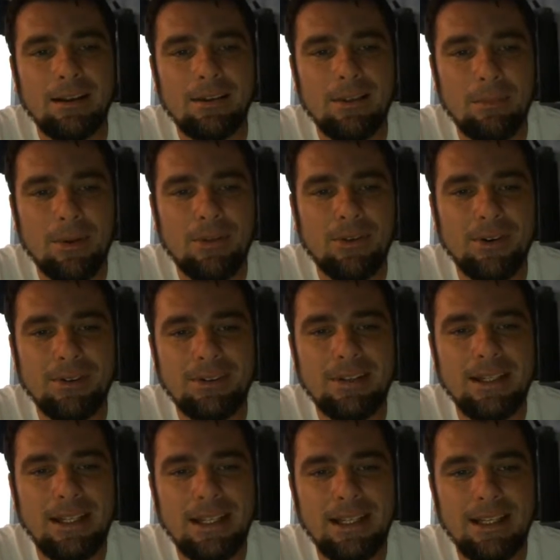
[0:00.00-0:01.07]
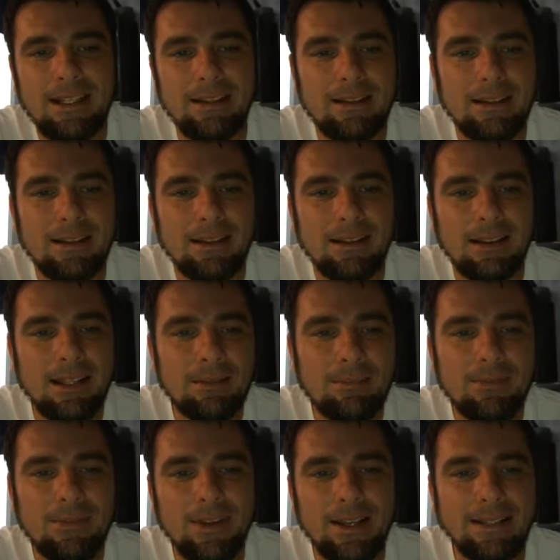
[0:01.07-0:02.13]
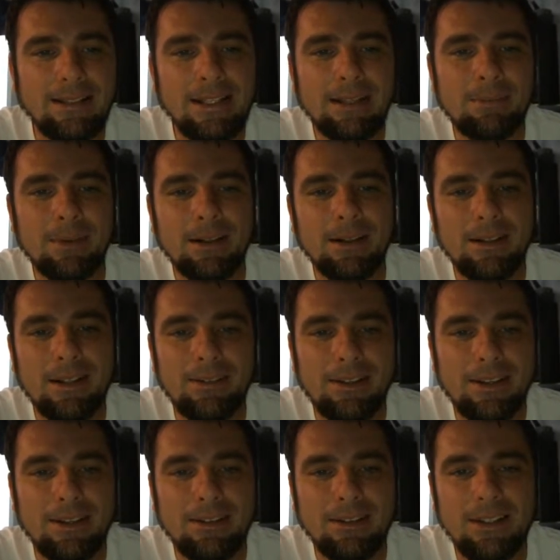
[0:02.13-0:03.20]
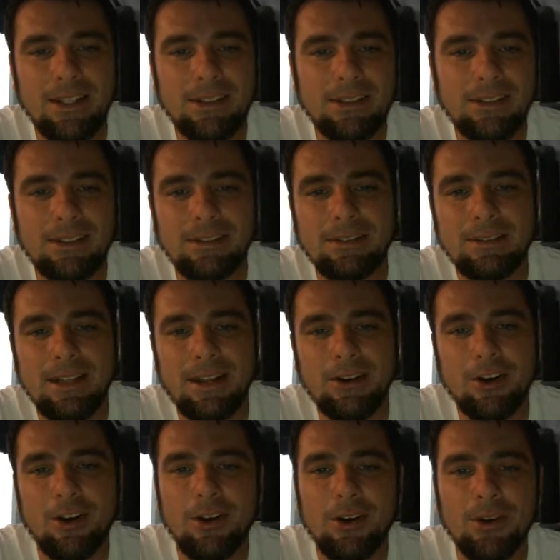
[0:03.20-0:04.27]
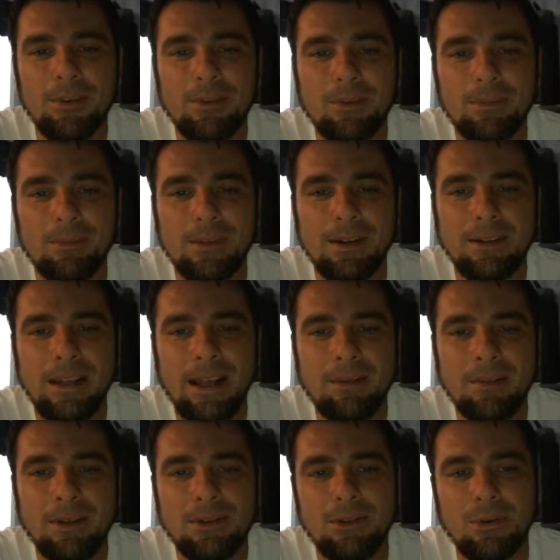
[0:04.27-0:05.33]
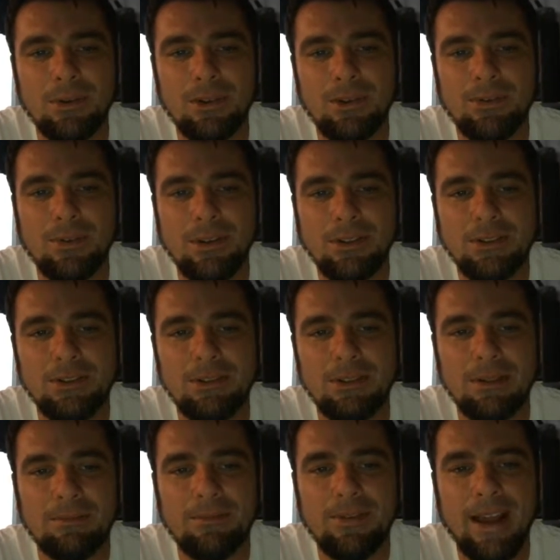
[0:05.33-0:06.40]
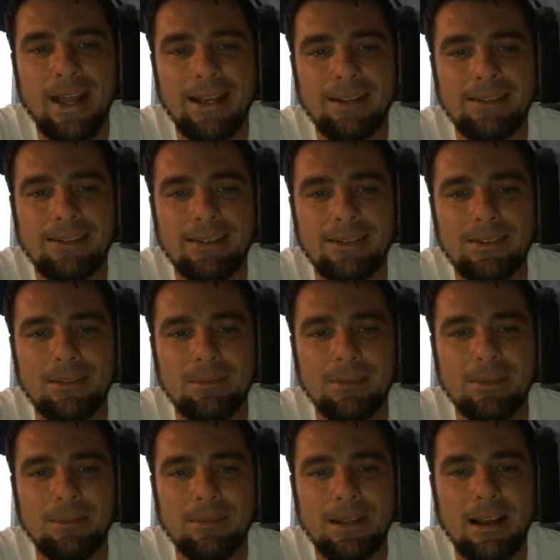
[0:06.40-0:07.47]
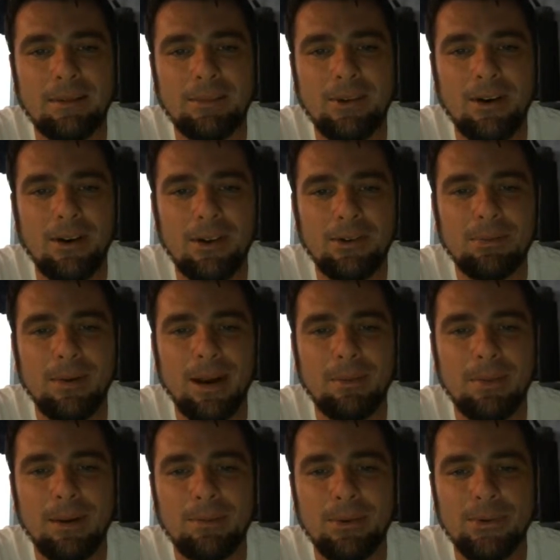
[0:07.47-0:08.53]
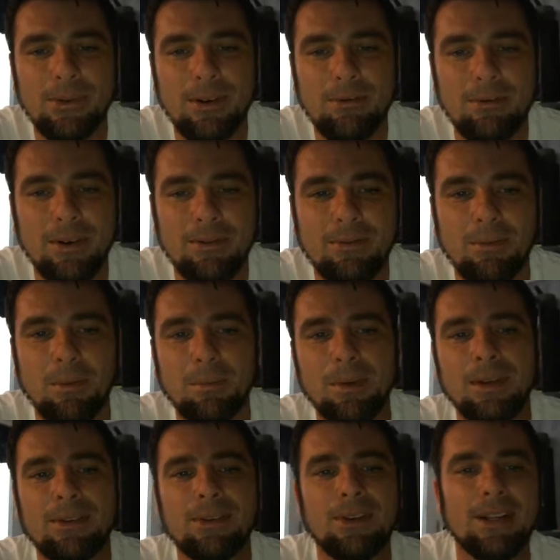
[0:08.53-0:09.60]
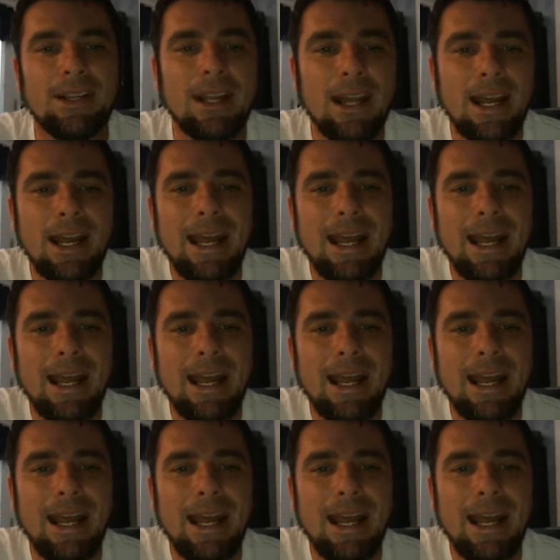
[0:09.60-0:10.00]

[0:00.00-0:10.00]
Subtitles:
Number 13, lymphedema is a condition that occurs from the damage or dysfunctional lymphatic system, sometimes caused by people suffering from obesity